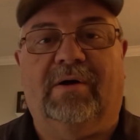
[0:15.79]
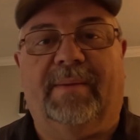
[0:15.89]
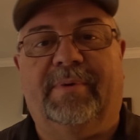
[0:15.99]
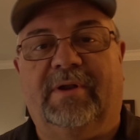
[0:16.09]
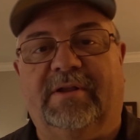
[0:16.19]
I
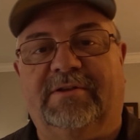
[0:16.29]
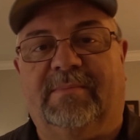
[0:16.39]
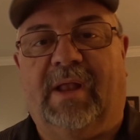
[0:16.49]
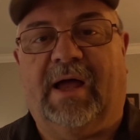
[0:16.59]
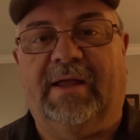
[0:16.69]
put in some
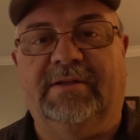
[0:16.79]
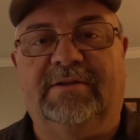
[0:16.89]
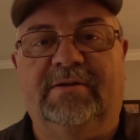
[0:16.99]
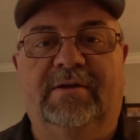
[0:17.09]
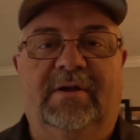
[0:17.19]
lights
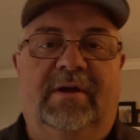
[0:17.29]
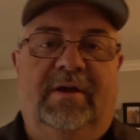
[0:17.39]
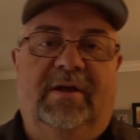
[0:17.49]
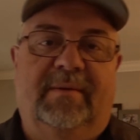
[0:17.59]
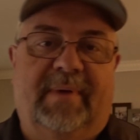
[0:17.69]

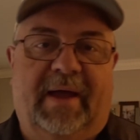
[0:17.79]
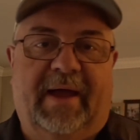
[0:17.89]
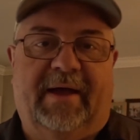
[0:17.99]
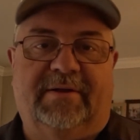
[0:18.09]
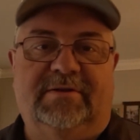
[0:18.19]
in my
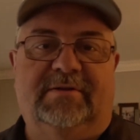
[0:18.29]
house.